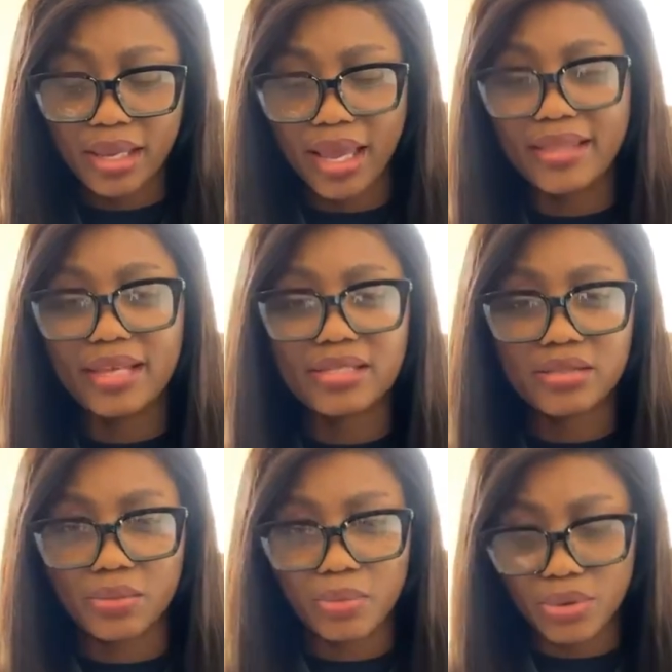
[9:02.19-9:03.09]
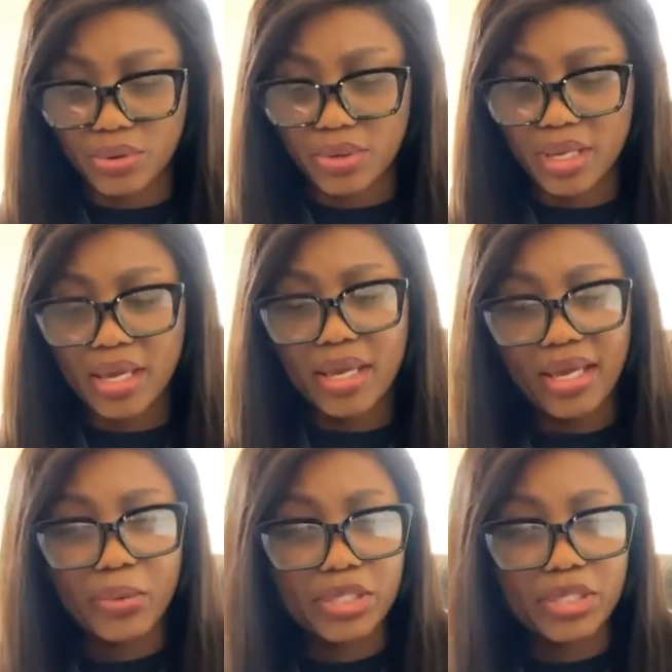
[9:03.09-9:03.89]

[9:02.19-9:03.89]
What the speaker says: and then some more. It was